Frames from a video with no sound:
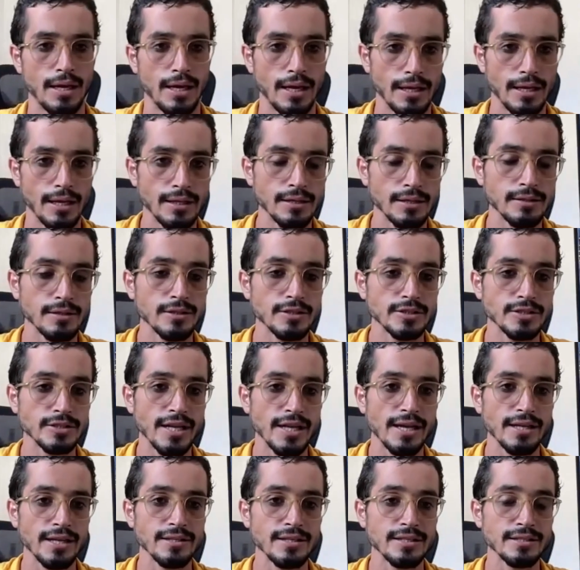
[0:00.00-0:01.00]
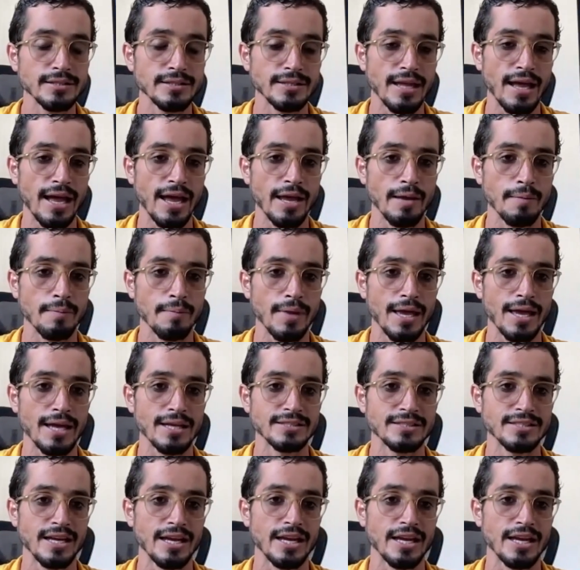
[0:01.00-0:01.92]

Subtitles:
And understanding time as